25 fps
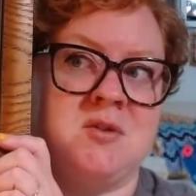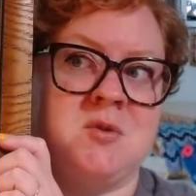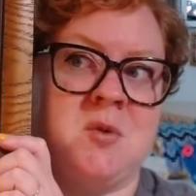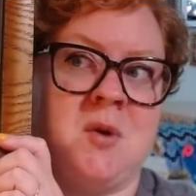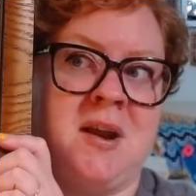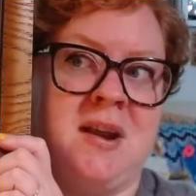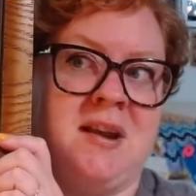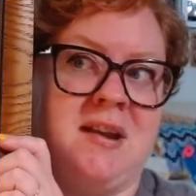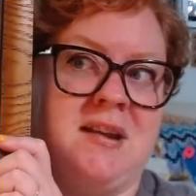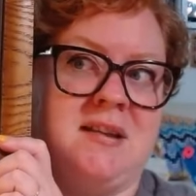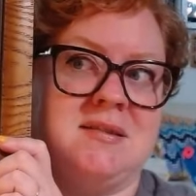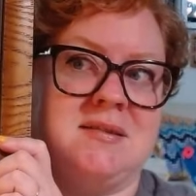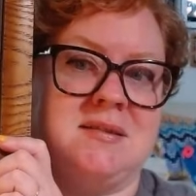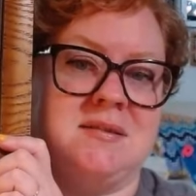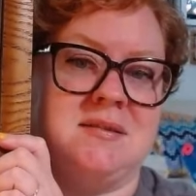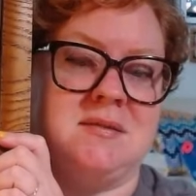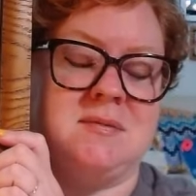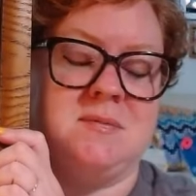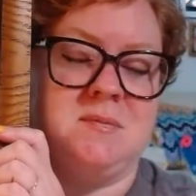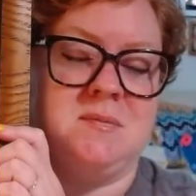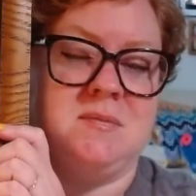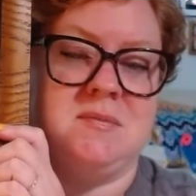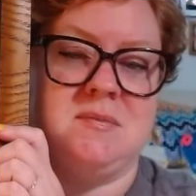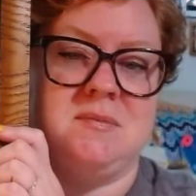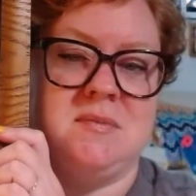grandniece
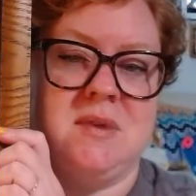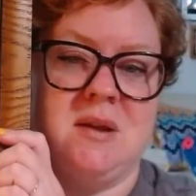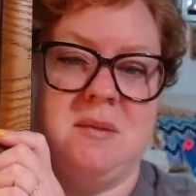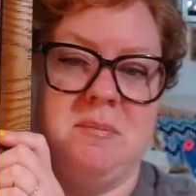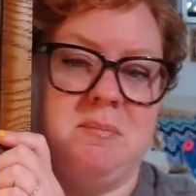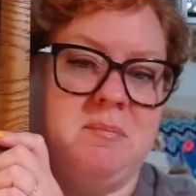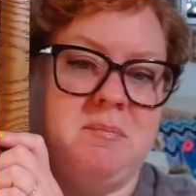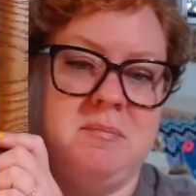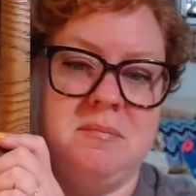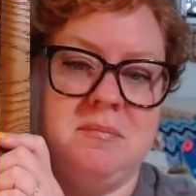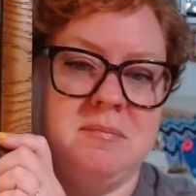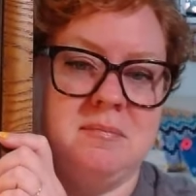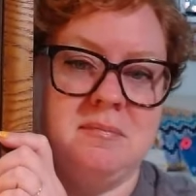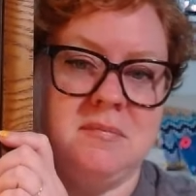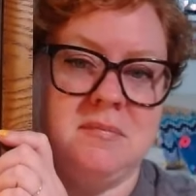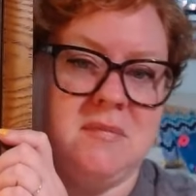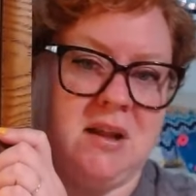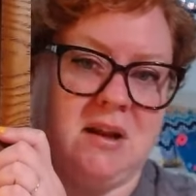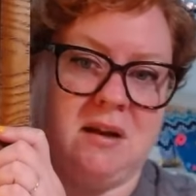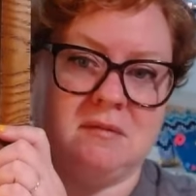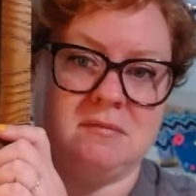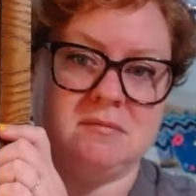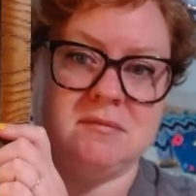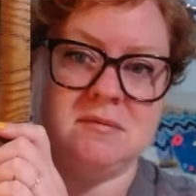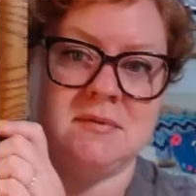is
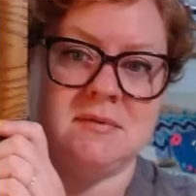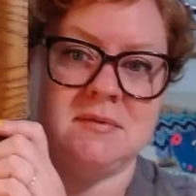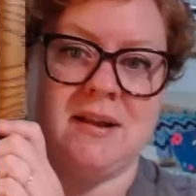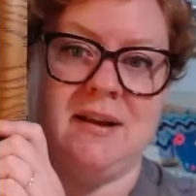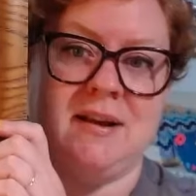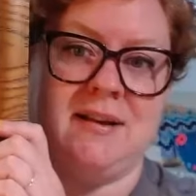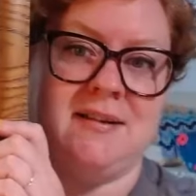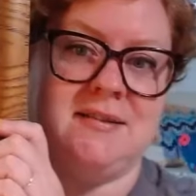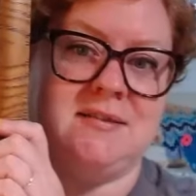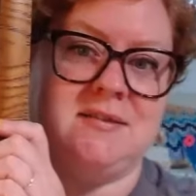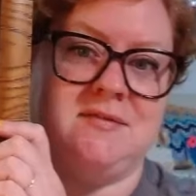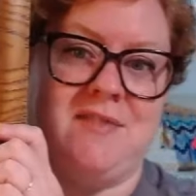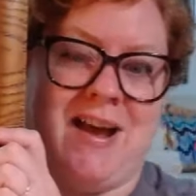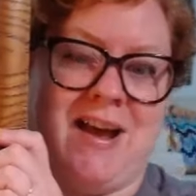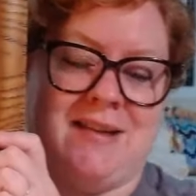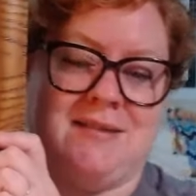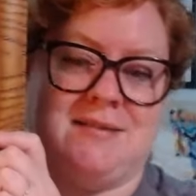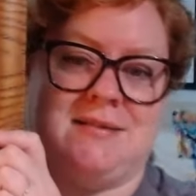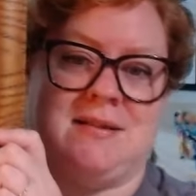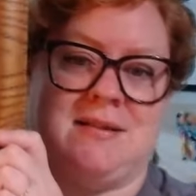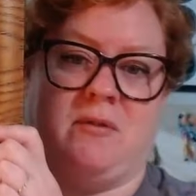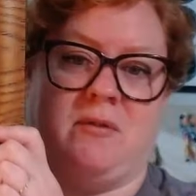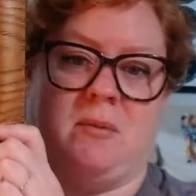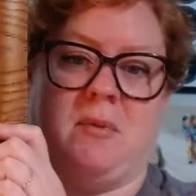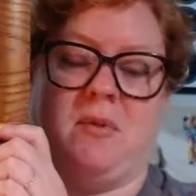a nice fat
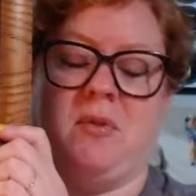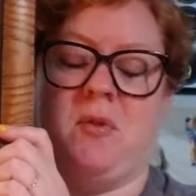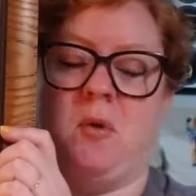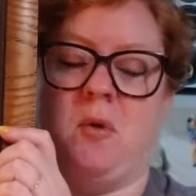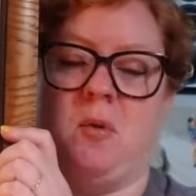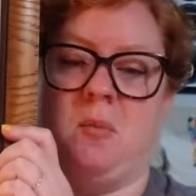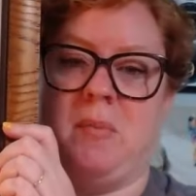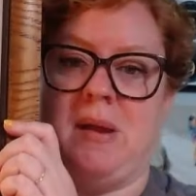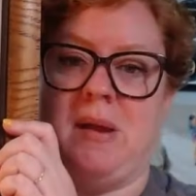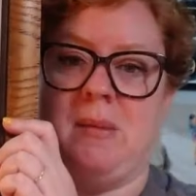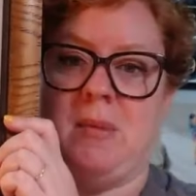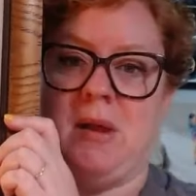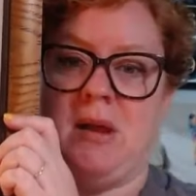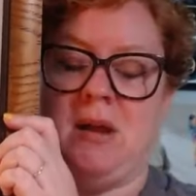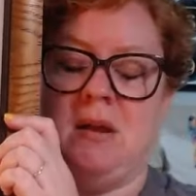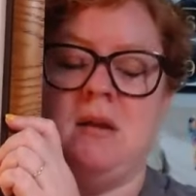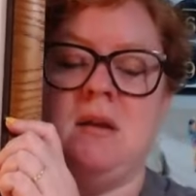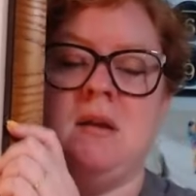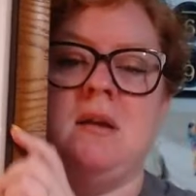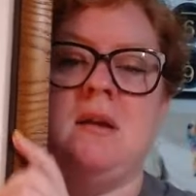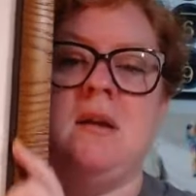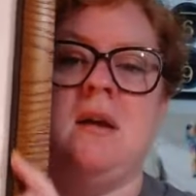7-month-old baby.